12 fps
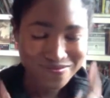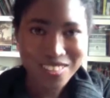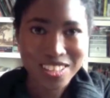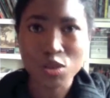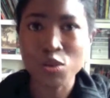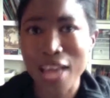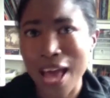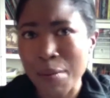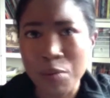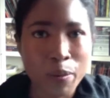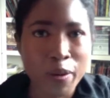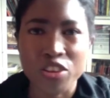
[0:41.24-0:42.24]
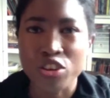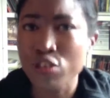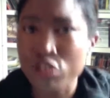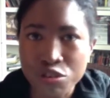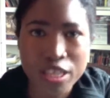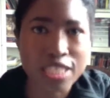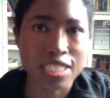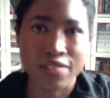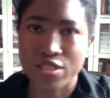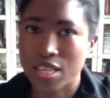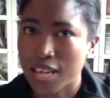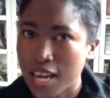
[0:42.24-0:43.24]
yeah, I'm all about the nutrients and
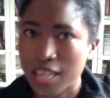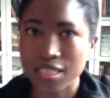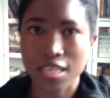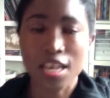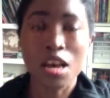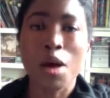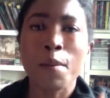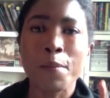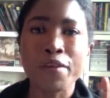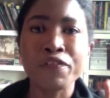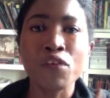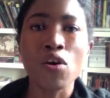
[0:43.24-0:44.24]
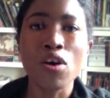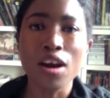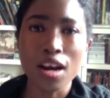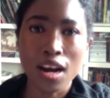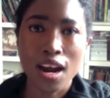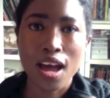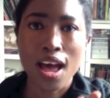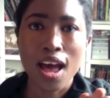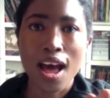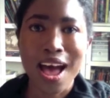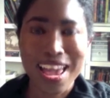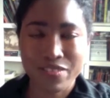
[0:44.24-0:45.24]
everything else. Before
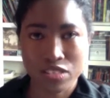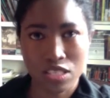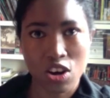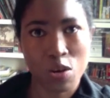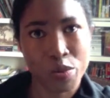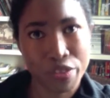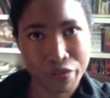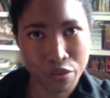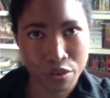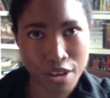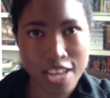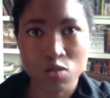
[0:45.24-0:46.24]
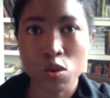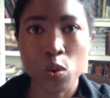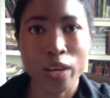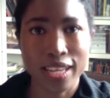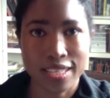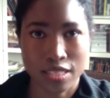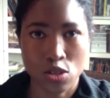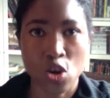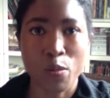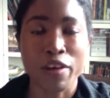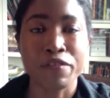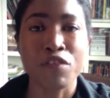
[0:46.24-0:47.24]
I even start with the food, I just want to quickly talk
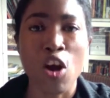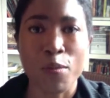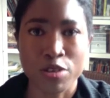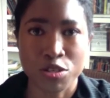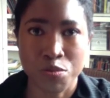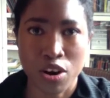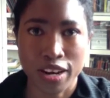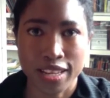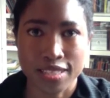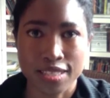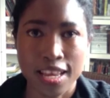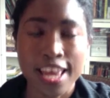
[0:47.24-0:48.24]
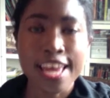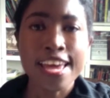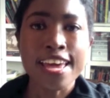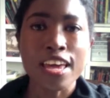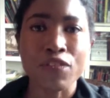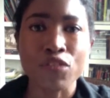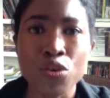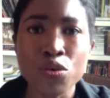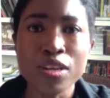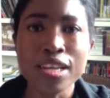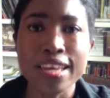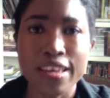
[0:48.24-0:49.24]
about farmers markets. If
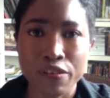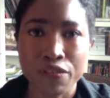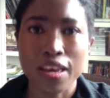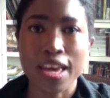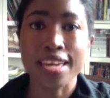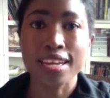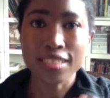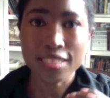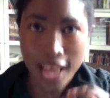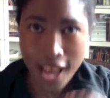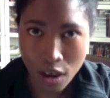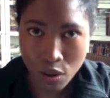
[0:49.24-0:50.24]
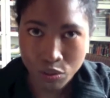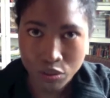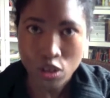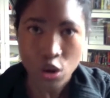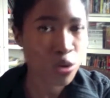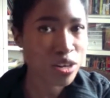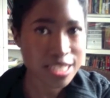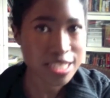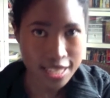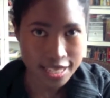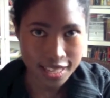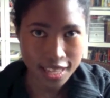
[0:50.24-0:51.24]
you live in a town or a
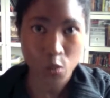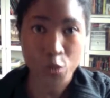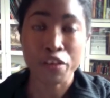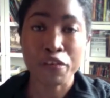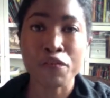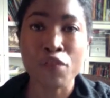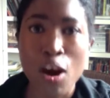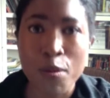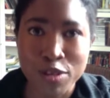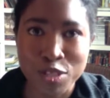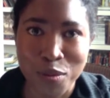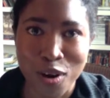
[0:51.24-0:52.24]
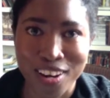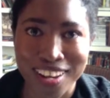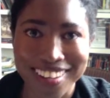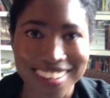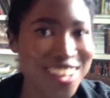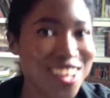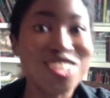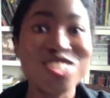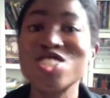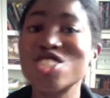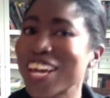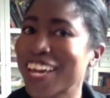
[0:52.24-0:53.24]
city with a farmers market,
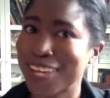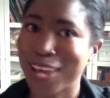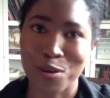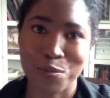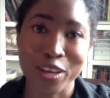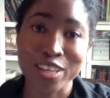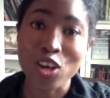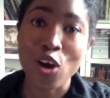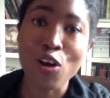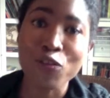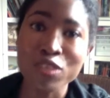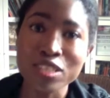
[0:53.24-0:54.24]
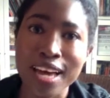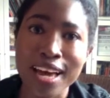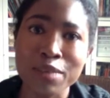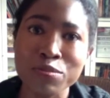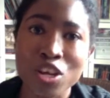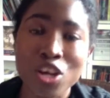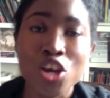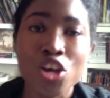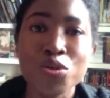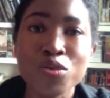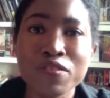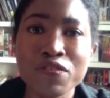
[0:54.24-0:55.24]
check it out, because oftentimes
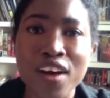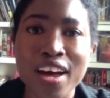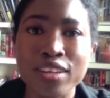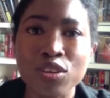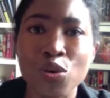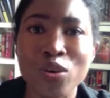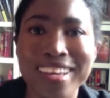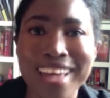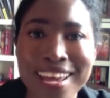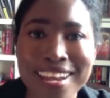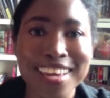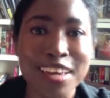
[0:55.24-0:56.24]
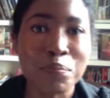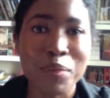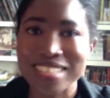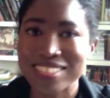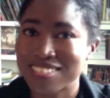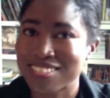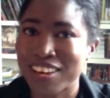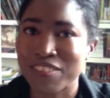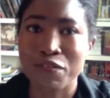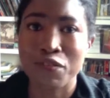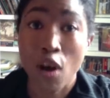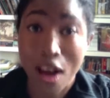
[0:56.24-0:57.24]
you can find organic and
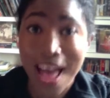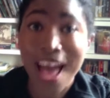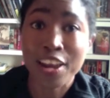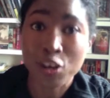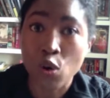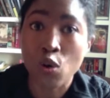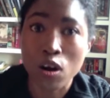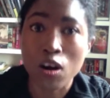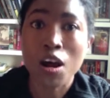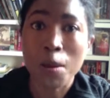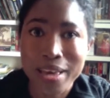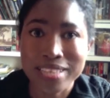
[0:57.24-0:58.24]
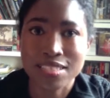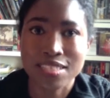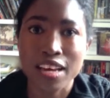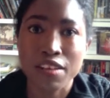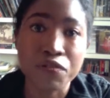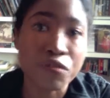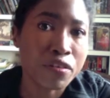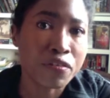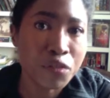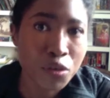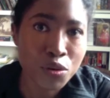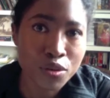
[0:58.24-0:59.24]
pesticide-free
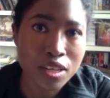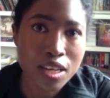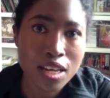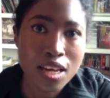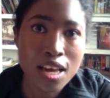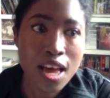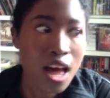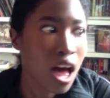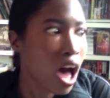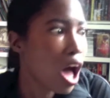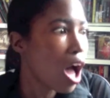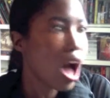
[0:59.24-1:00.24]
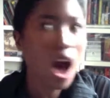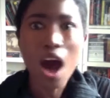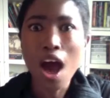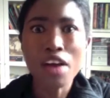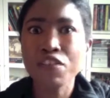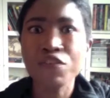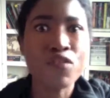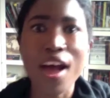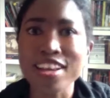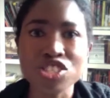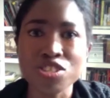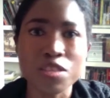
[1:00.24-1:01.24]
food at a
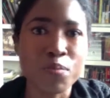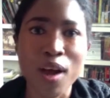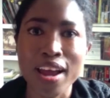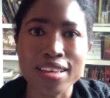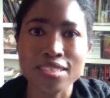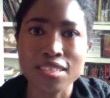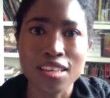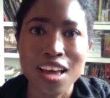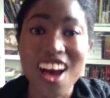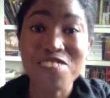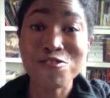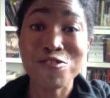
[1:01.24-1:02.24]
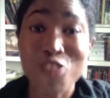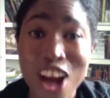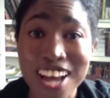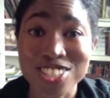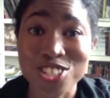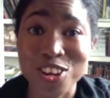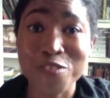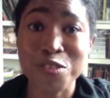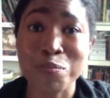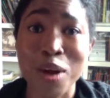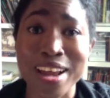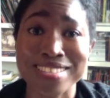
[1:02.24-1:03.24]
fraction of the price. A fraction of the
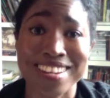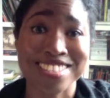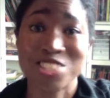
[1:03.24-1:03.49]
price. And it's